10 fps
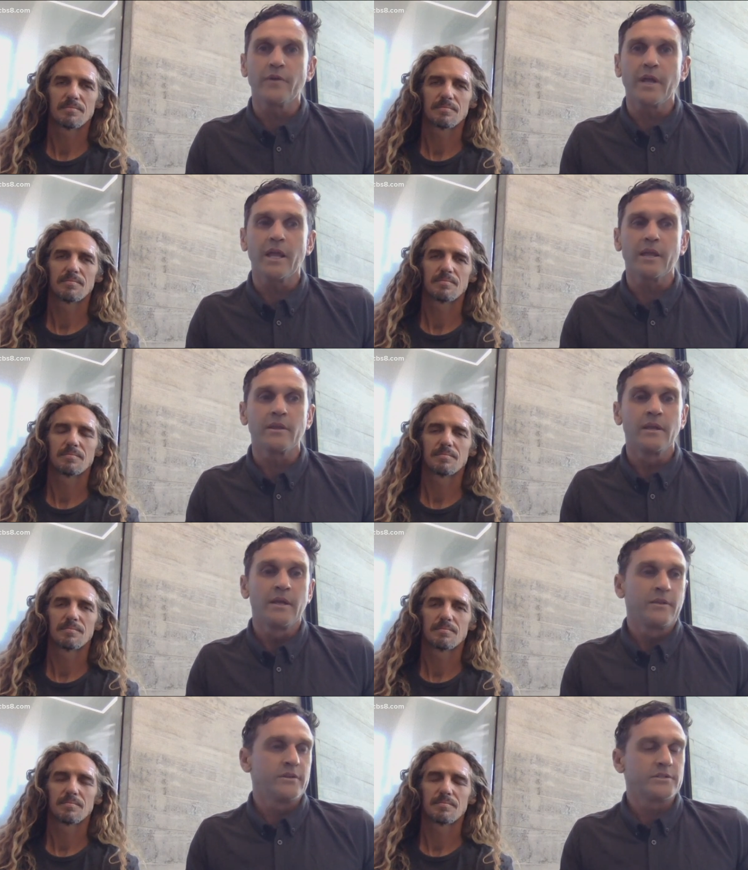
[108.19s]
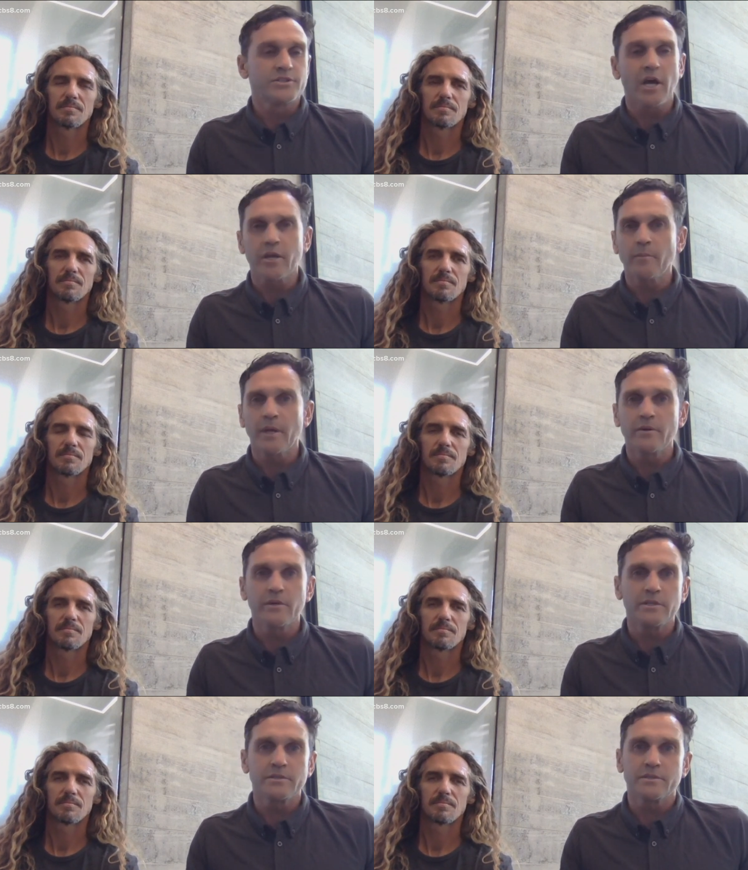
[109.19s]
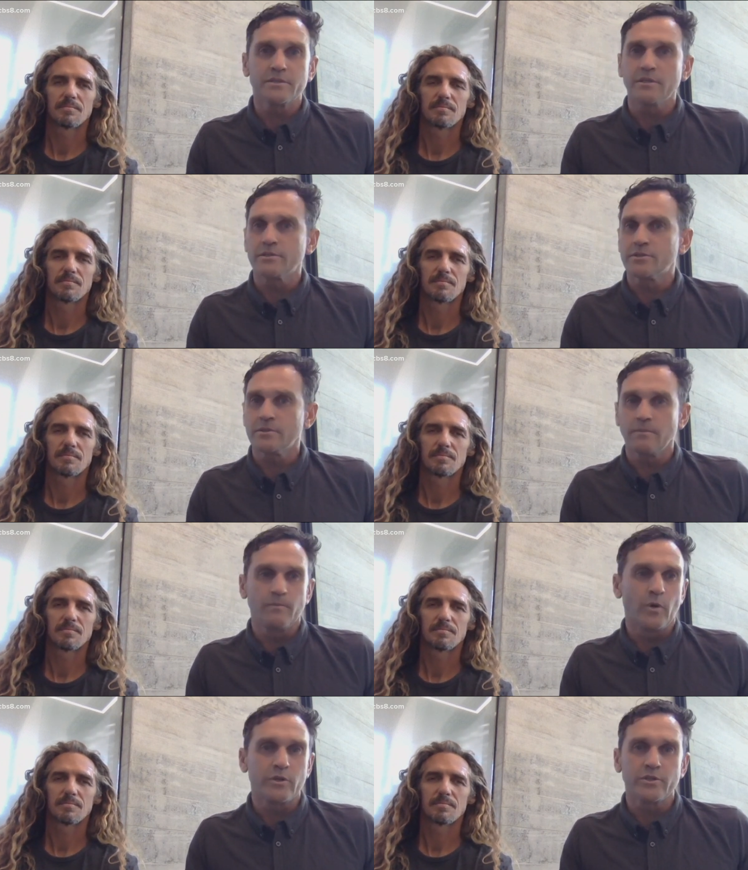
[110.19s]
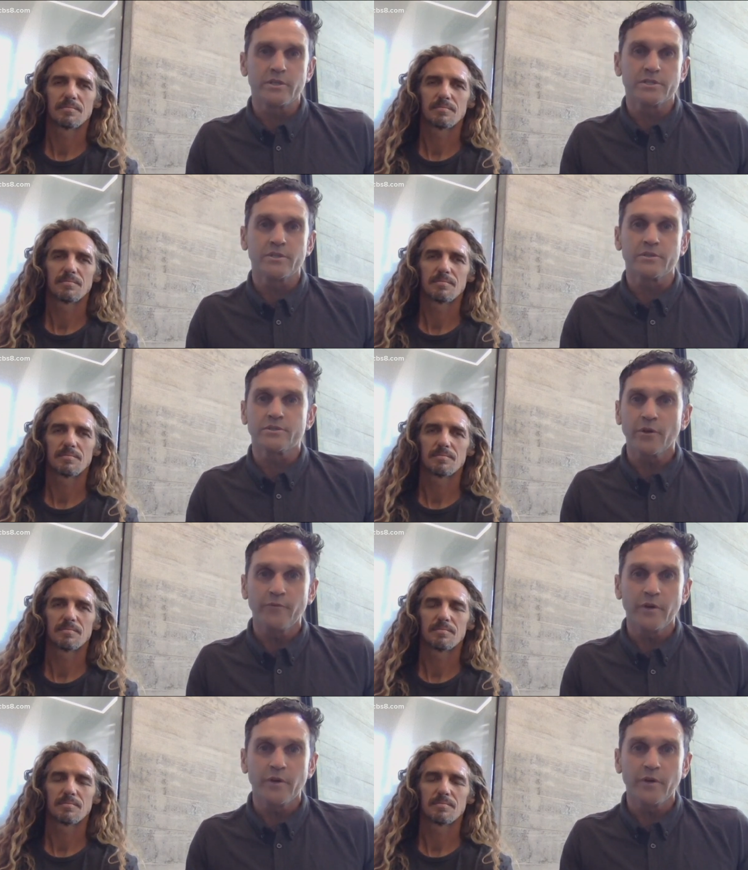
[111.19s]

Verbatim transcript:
Speaker 1: And there's documentaries, there's more traditional surf